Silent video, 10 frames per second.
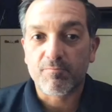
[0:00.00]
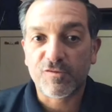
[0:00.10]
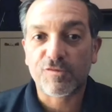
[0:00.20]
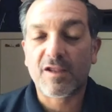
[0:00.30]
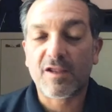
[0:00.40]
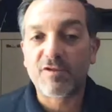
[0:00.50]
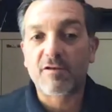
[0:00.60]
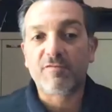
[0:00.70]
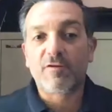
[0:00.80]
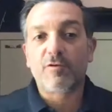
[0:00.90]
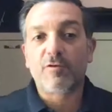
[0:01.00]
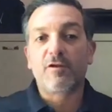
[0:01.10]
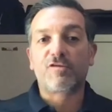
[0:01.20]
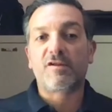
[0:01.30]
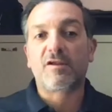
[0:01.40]
Mr. Sams had a
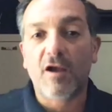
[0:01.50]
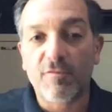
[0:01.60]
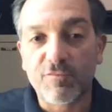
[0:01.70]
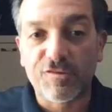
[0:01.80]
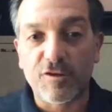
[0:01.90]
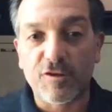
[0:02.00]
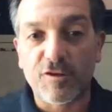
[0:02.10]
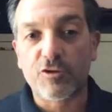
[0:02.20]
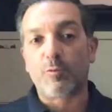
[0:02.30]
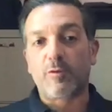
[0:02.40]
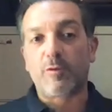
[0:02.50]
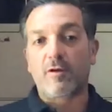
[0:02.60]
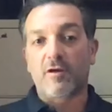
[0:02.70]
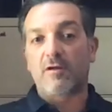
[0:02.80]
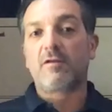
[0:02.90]
very interesting conversation
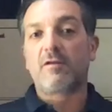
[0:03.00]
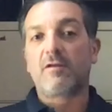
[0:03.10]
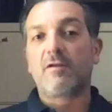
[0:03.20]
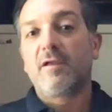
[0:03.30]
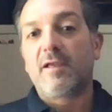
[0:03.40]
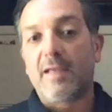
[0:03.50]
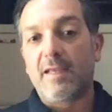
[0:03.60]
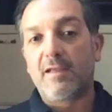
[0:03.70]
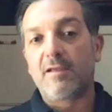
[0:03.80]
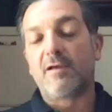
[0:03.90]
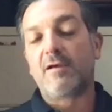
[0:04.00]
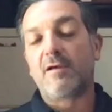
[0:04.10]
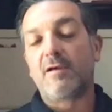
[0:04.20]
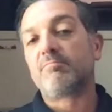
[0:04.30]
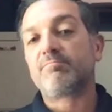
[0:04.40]
with
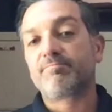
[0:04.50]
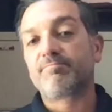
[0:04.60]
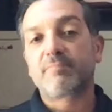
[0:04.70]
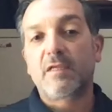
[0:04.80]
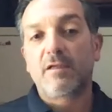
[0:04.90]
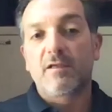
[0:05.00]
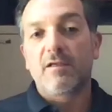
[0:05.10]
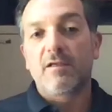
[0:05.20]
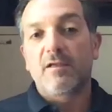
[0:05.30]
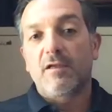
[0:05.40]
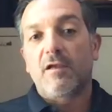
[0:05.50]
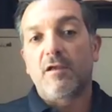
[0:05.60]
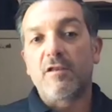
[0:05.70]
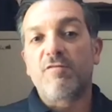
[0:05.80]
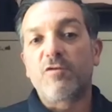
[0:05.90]
an
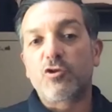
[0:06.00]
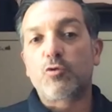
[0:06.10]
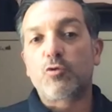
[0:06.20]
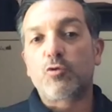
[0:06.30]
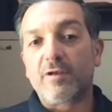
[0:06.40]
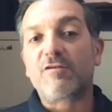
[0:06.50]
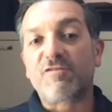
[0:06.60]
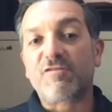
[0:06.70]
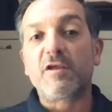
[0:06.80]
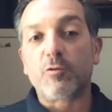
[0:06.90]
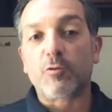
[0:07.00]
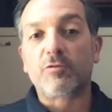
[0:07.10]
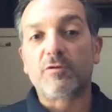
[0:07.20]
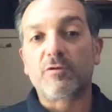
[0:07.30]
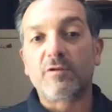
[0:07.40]
individual in his
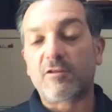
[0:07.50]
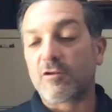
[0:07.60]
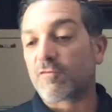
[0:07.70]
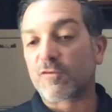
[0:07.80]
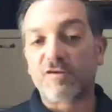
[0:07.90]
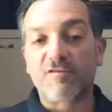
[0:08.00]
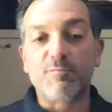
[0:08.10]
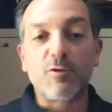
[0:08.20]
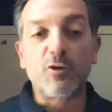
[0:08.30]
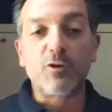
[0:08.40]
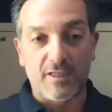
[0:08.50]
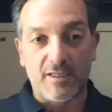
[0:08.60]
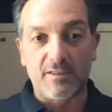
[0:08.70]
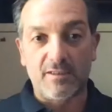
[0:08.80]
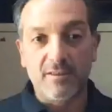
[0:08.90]
field at the University of
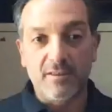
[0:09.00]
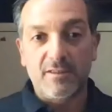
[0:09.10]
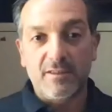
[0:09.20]
Michigan.